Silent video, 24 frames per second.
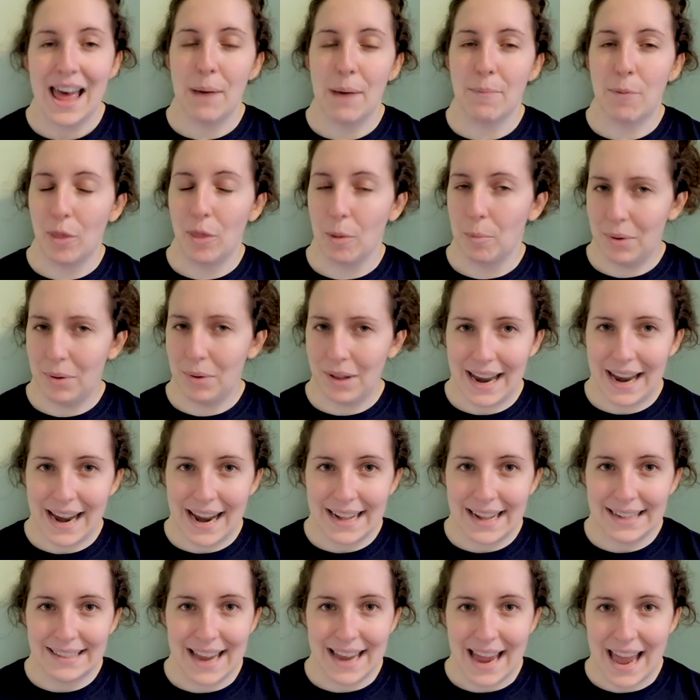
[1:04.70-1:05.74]
about the
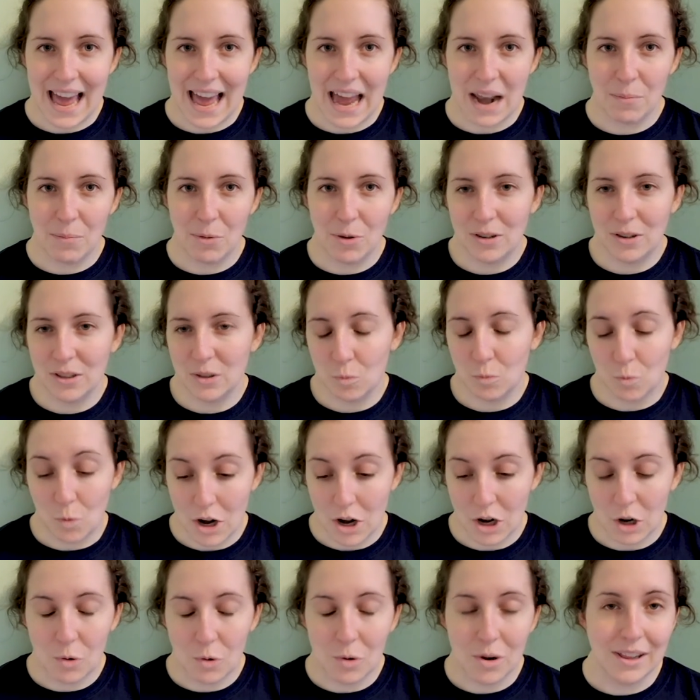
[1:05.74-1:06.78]
plants, animals, water
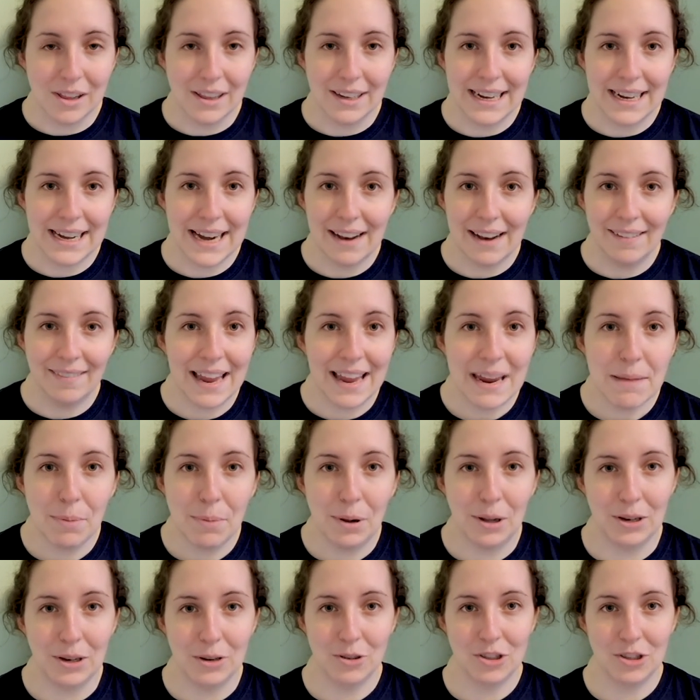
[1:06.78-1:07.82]
quality, and light
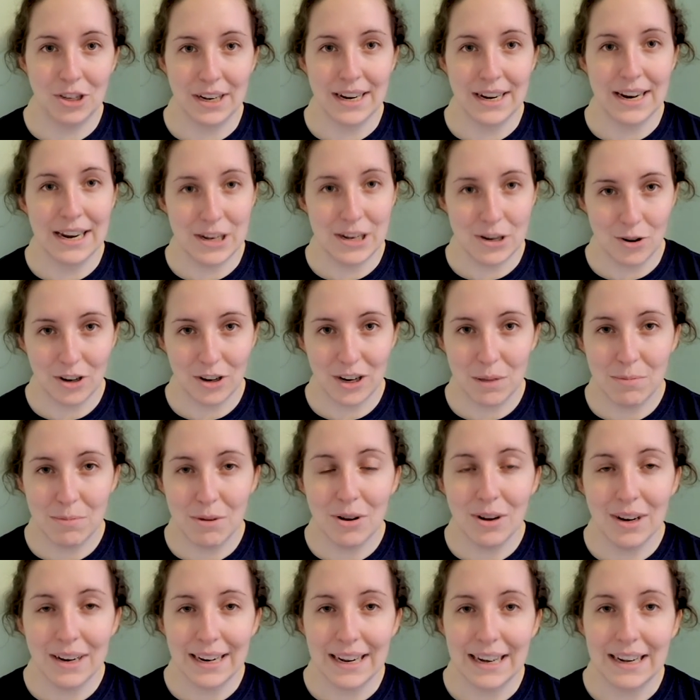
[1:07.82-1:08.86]
pollution in your
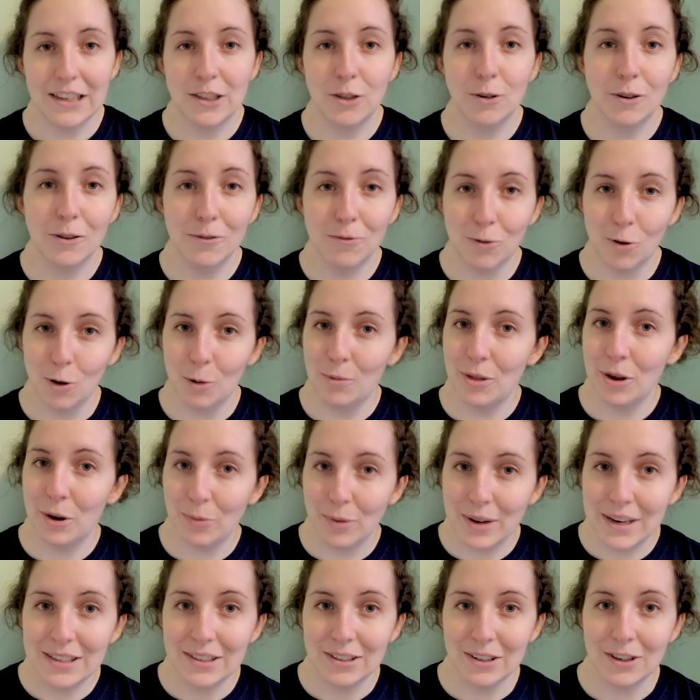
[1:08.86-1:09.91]
community to inform their
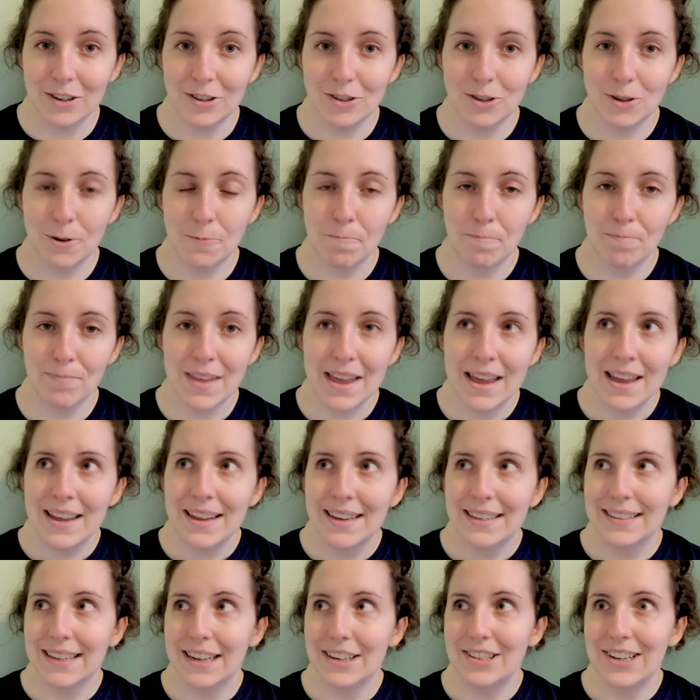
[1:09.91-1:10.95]
research,
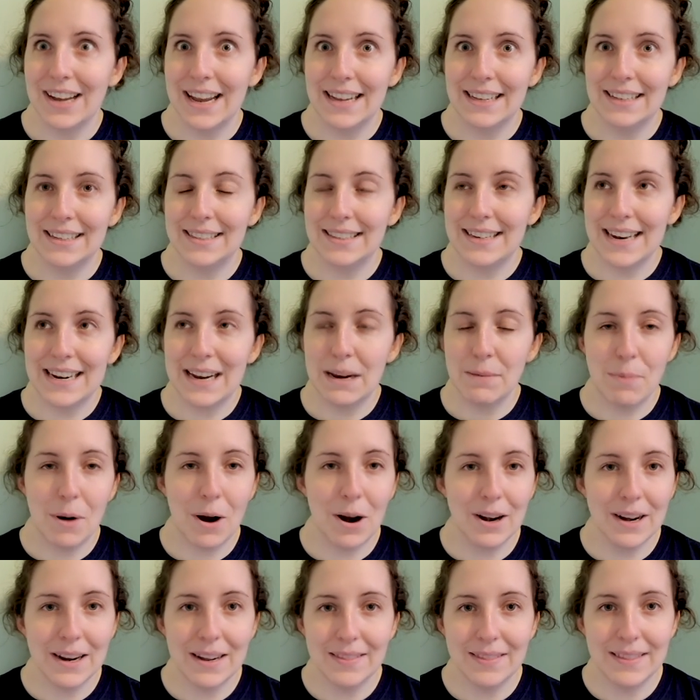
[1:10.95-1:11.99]
such as taking
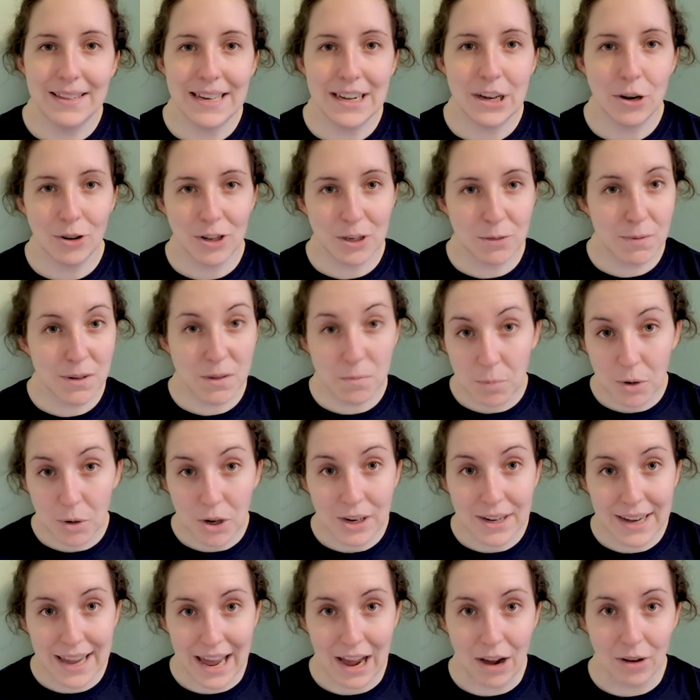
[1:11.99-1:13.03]
part in the Christmas
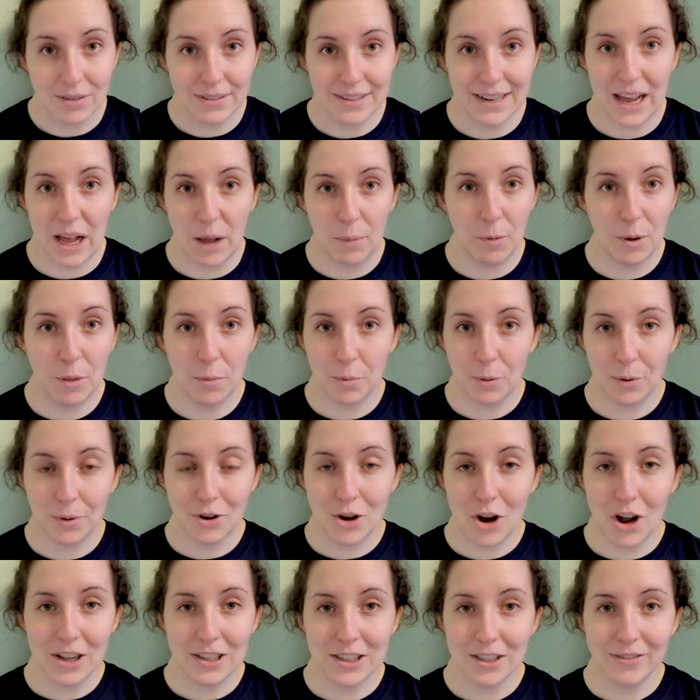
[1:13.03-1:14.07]
bird count to help with bird
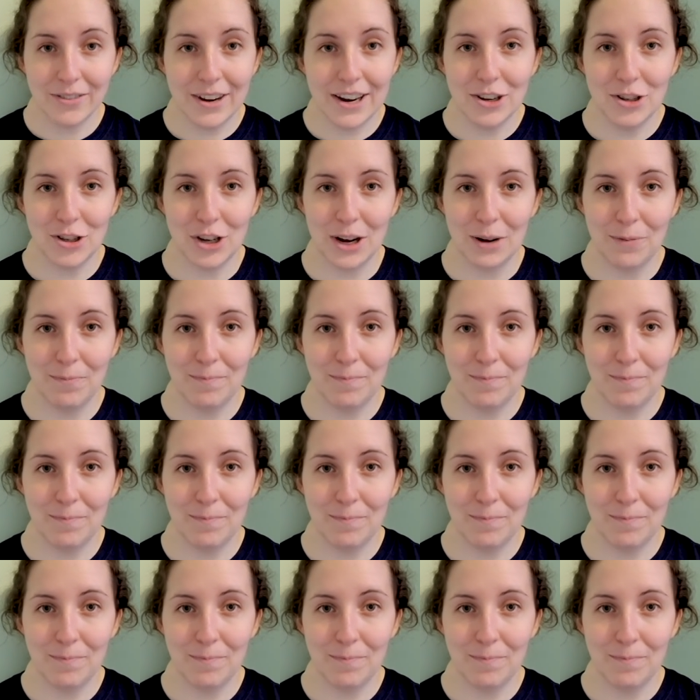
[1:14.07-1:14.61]
conservation.